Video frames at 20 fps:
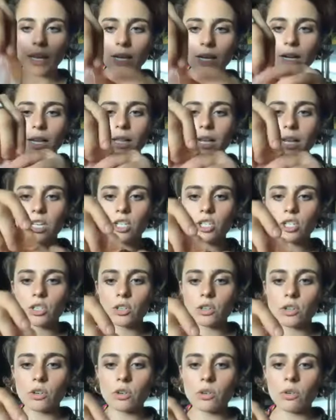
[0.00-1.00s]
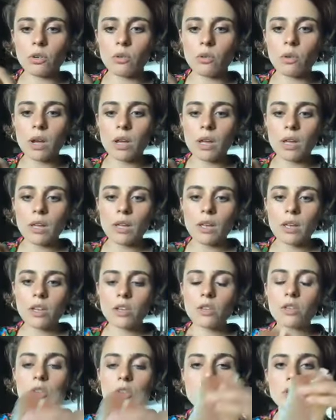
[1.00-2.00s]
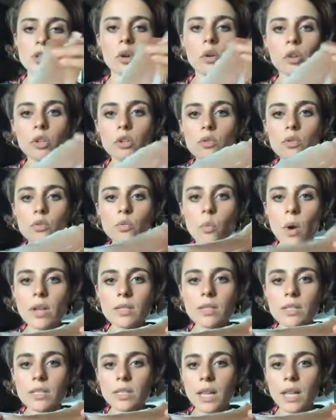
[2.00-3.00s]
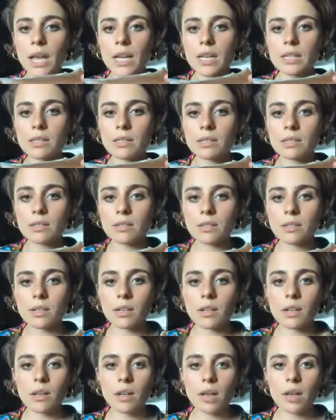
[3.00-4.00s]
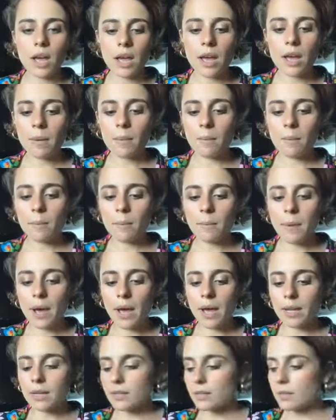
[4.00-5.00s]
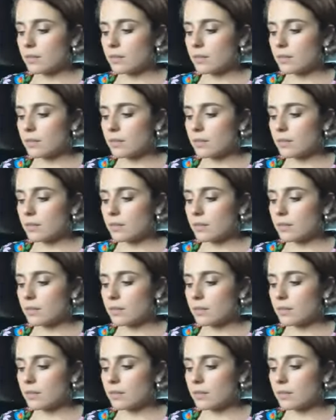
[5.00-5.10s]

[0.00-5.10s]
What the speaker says: And I like to, you could totally use one slice, but